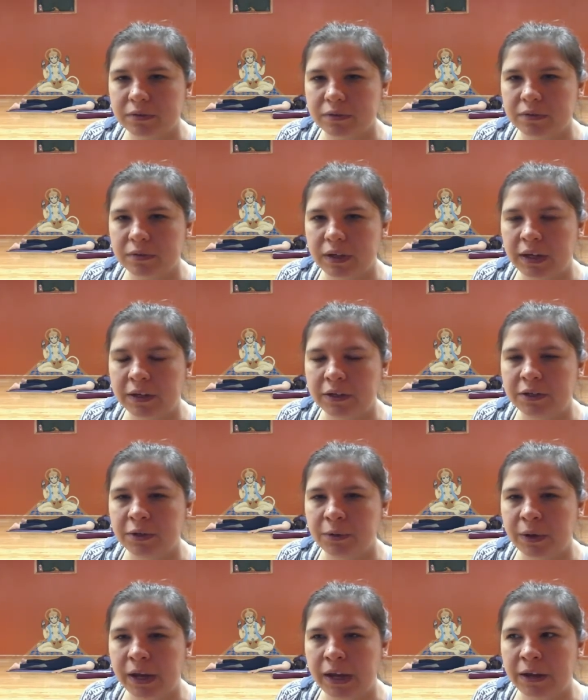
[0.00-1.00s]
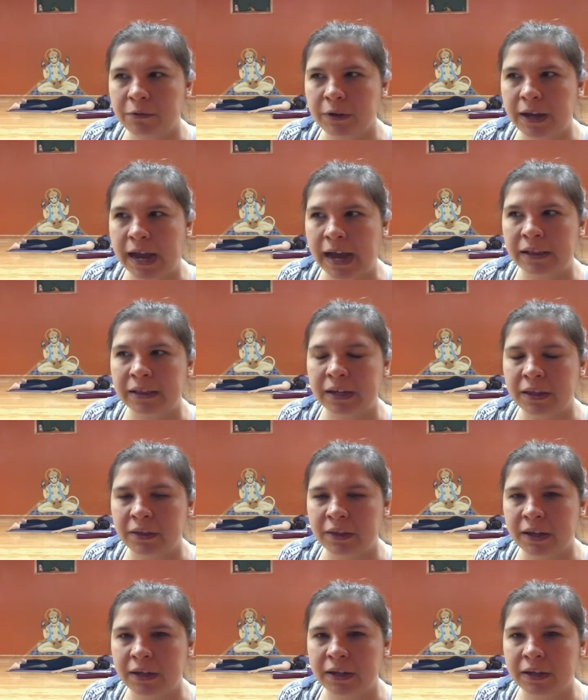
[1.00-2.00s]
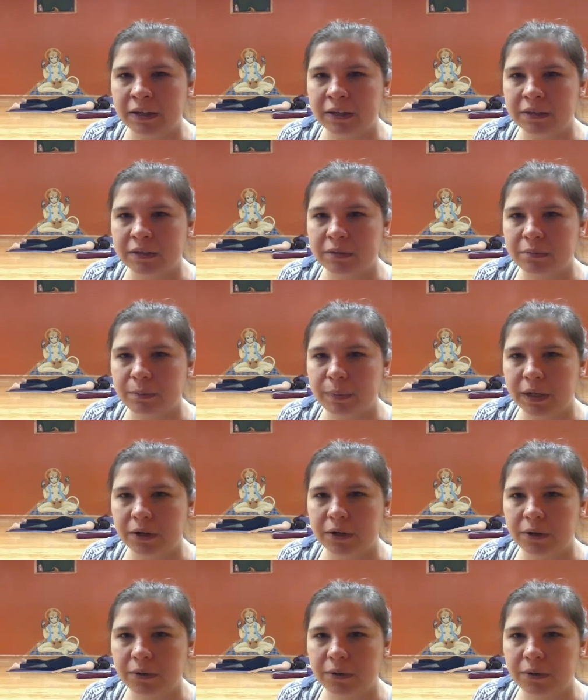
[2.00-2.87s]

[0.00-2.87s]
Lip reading: into a reality that is bigger?